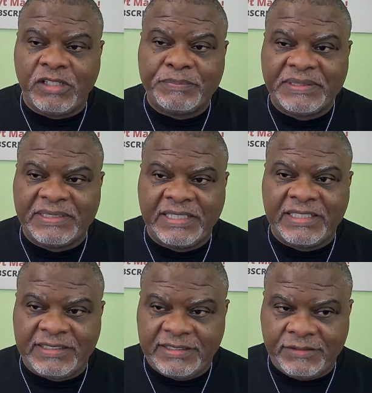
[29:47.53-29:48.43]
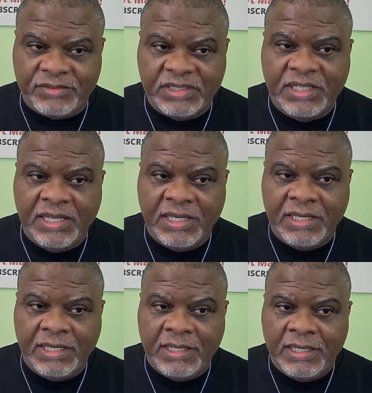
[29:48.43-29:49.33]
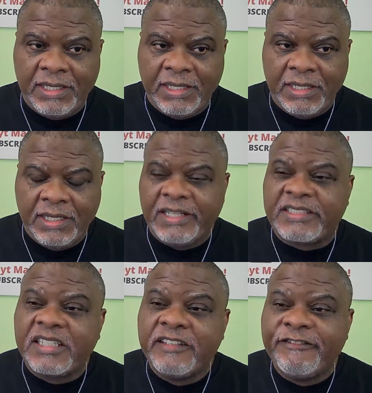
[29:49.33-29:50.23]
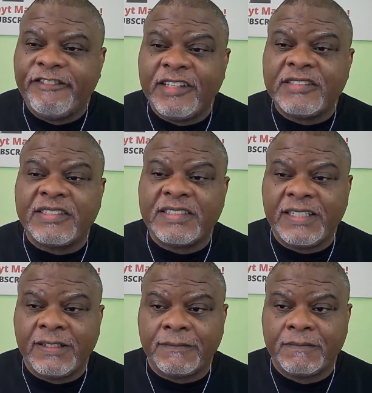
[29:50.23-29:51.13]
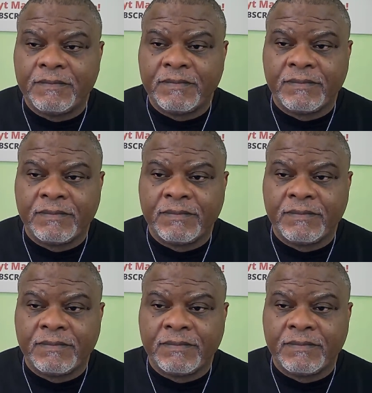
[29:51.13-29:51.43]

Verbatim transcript: Representatives is convincing